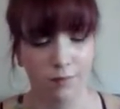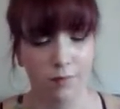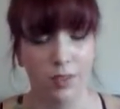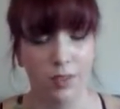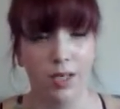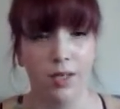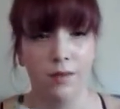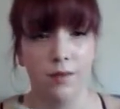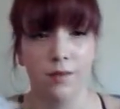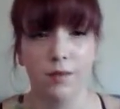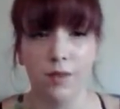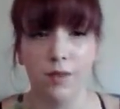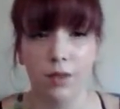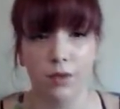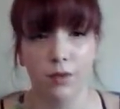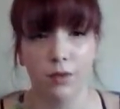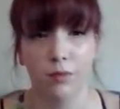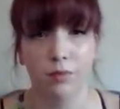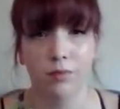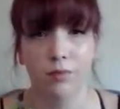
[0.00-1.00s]
Yeah,
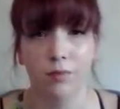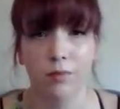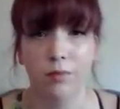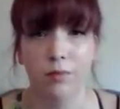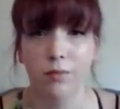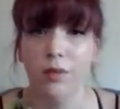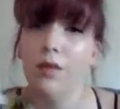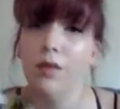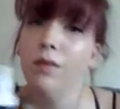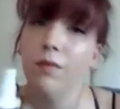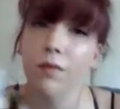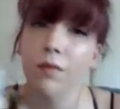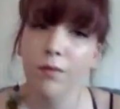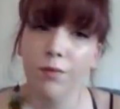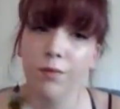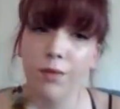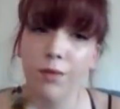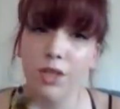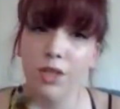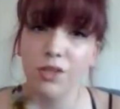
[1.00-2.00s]
so
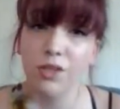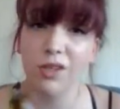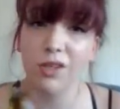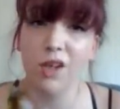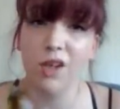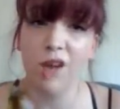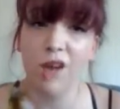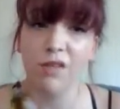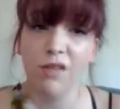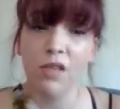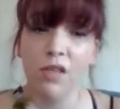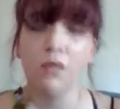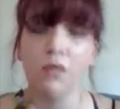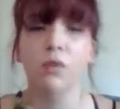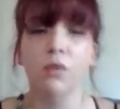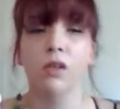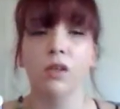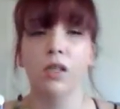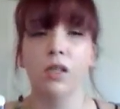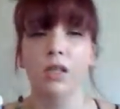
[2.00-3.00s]
finish the Na'vi
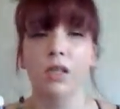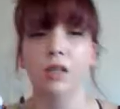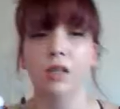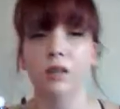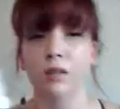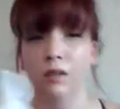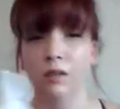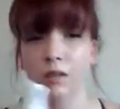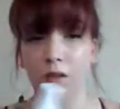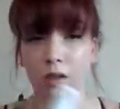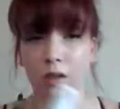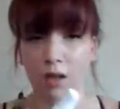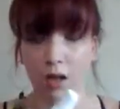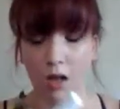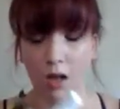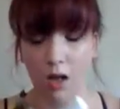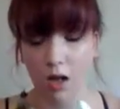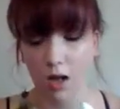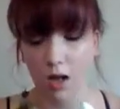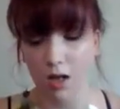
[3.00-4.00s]
story.
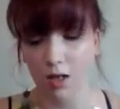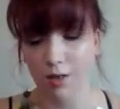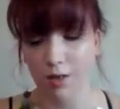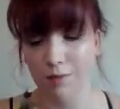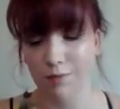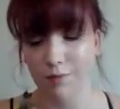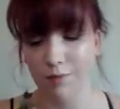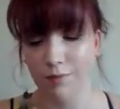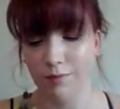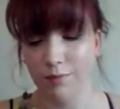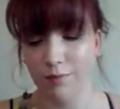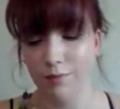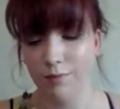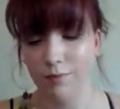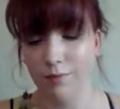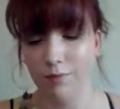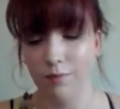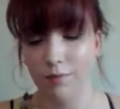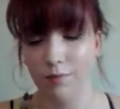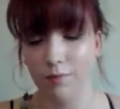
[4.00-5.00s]

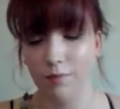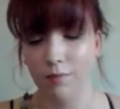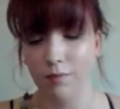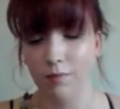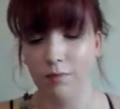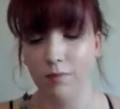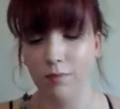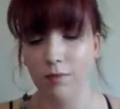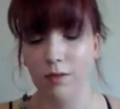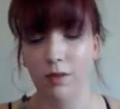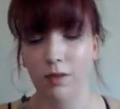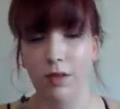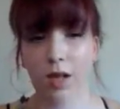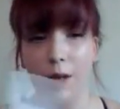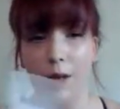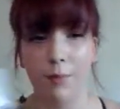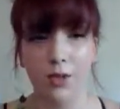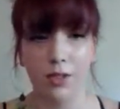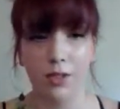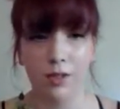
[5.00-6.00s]
I
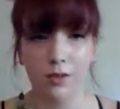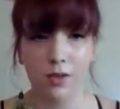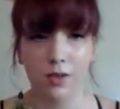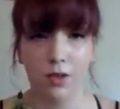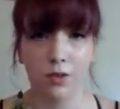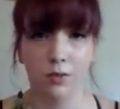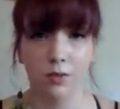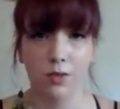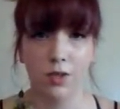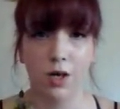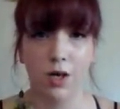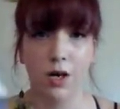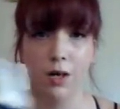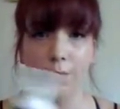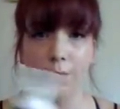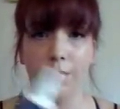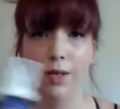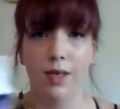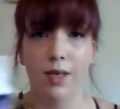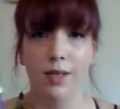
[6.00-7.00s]
put this on over
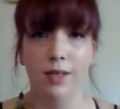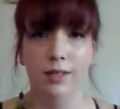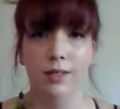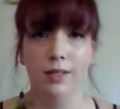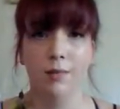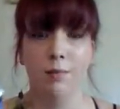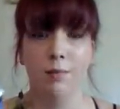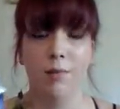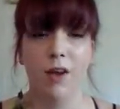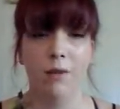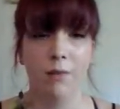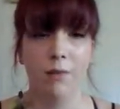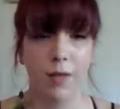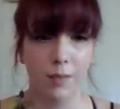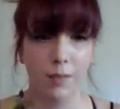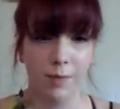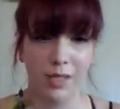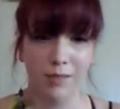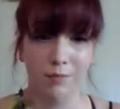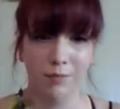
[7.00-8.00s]
top and my face
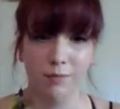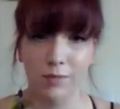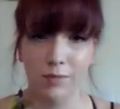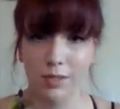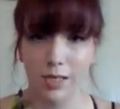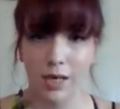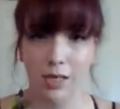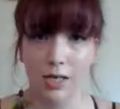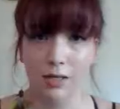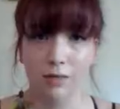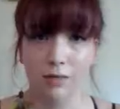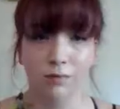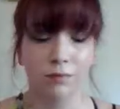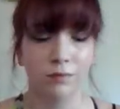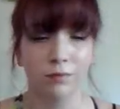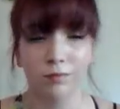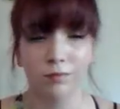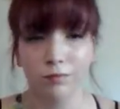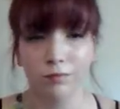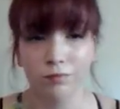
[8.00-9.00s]
paint stayed
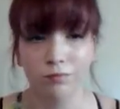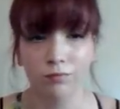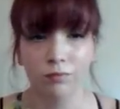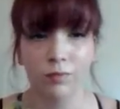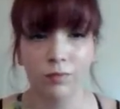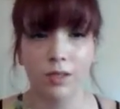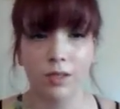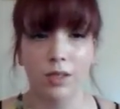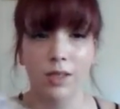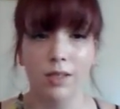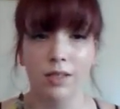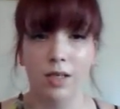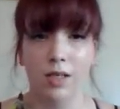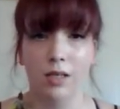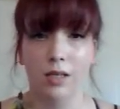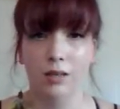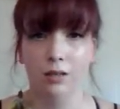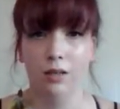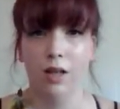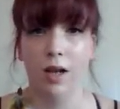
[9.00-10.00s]

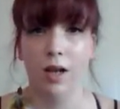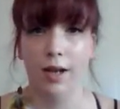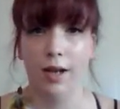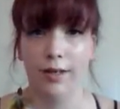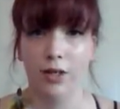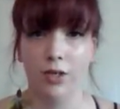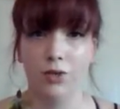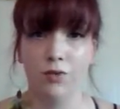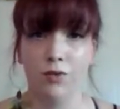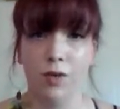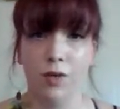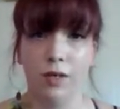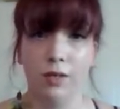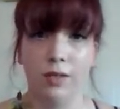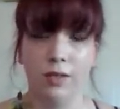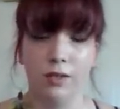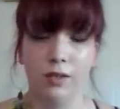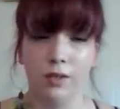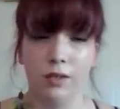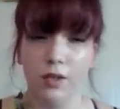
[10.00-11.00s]
until I got drunk
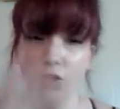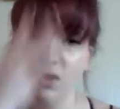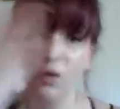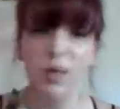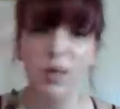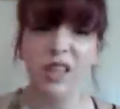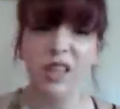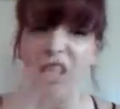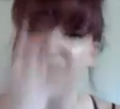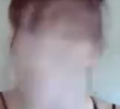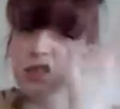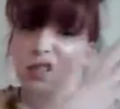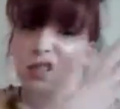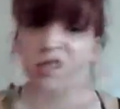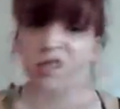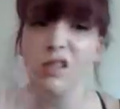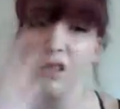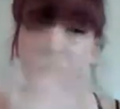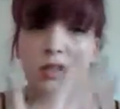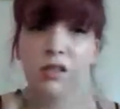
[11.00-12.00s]
and started doing this.
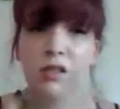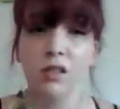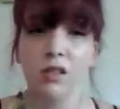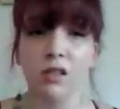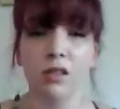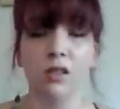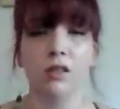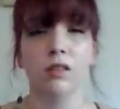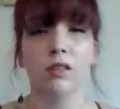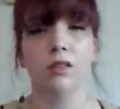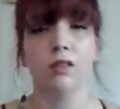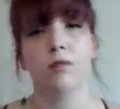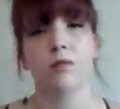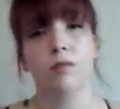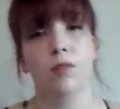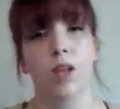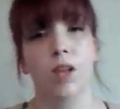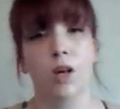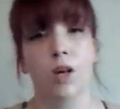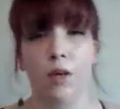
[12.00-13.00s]

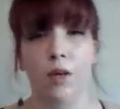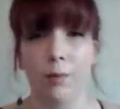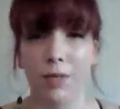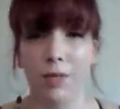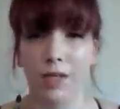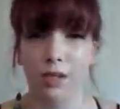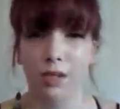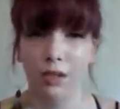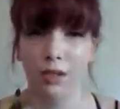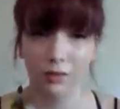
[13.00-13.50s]
No, I'm kidding.